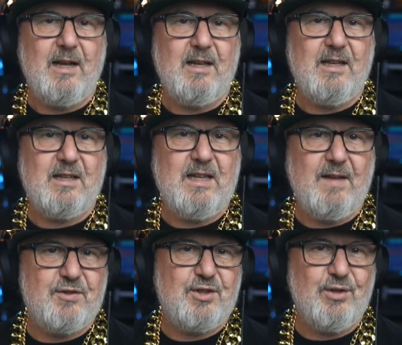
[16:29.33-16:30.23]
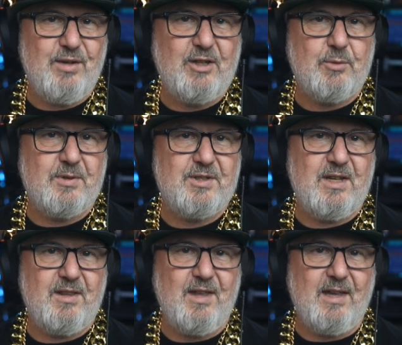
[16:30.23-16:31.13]
it can have
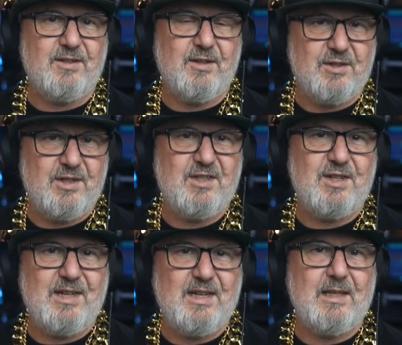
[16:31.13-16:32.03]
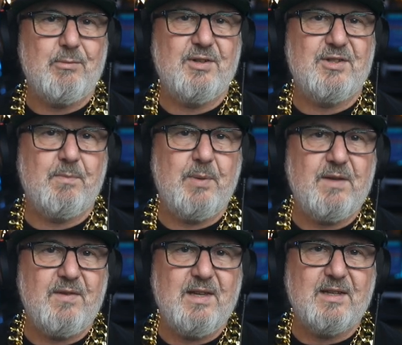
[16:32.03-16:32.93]
200% that, so 16 kilowatts of
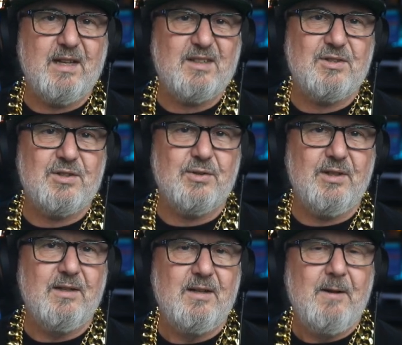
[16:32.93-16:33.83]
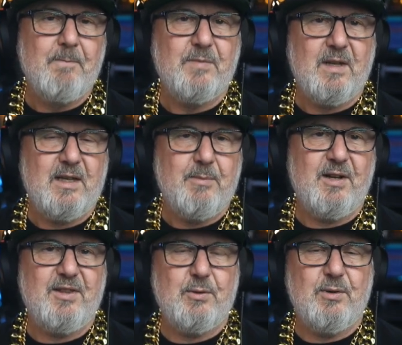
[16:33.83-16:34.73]
PV connected to it. And you
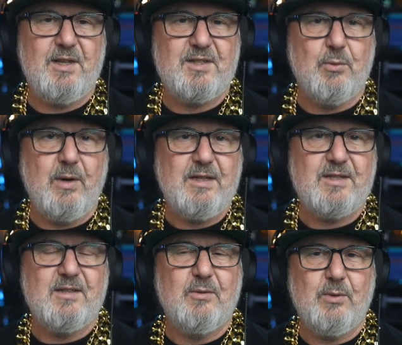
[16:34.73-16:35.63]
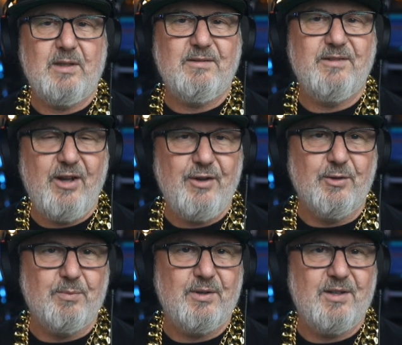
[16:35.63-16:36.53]
might think, well, that's a waste. Well, no,
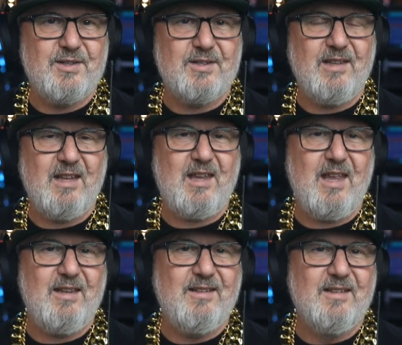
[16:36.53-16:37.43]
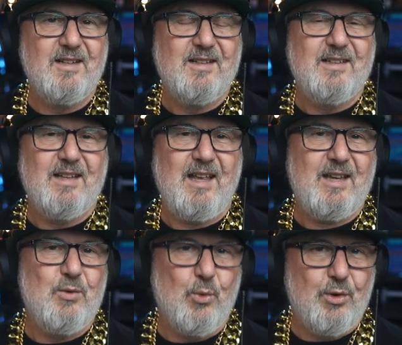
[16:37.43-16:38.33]
because it can
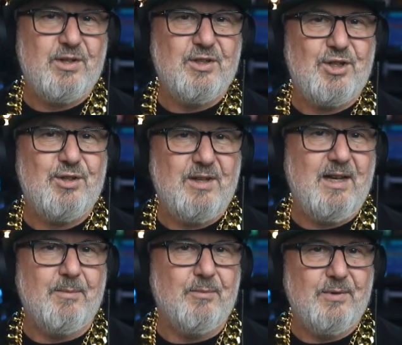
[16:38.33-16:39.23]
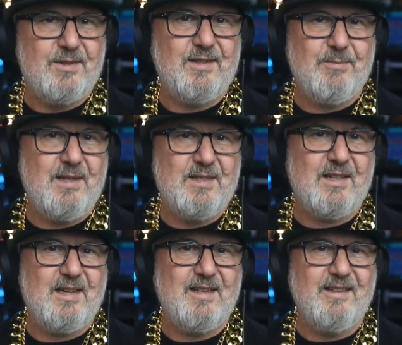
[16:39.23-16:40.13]
walk and chew gum, which it means
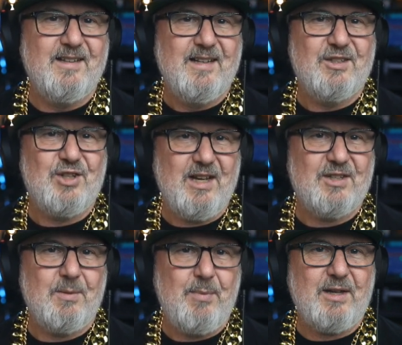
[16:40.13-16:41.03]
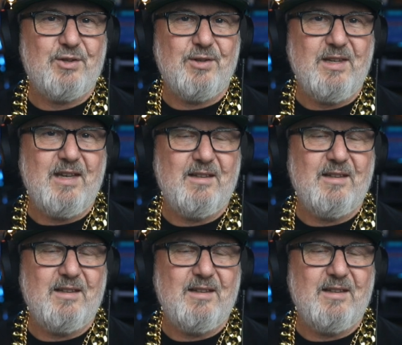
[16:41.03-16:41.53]
it can charge a battery